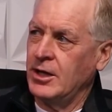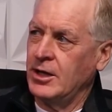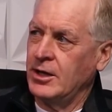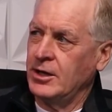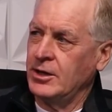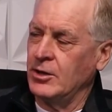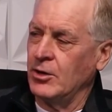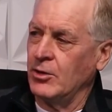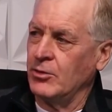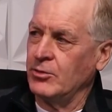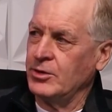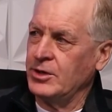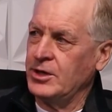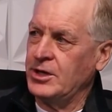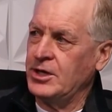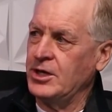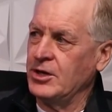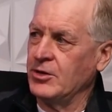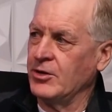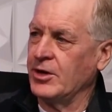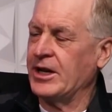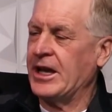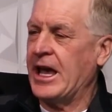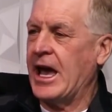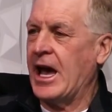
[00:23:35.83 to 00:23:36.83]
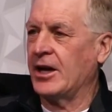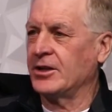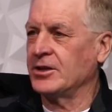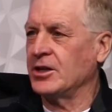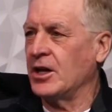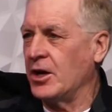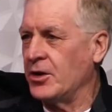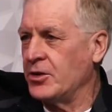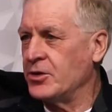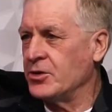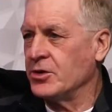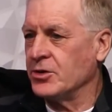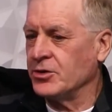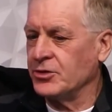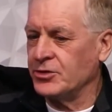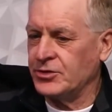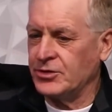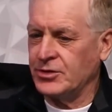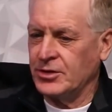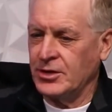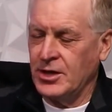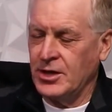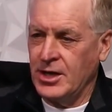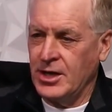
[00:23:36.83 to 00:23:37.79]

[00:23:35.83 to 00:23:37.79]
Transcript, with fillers: you know, hearing out others.